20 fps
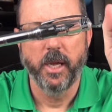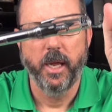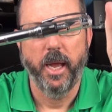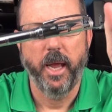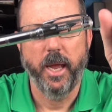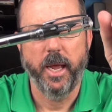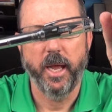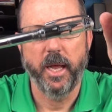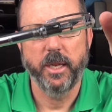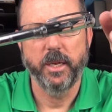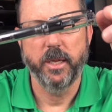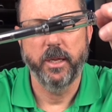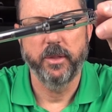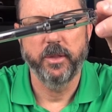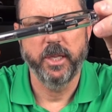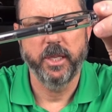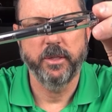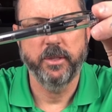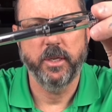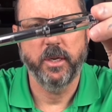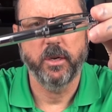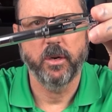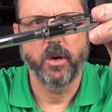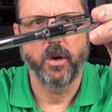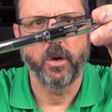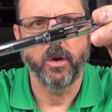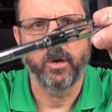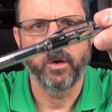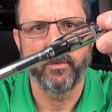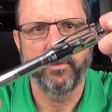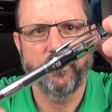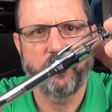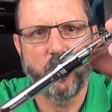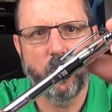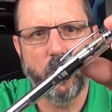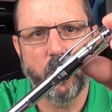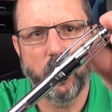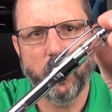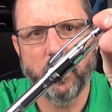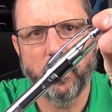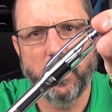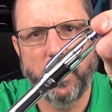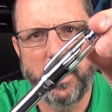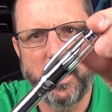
And then there are four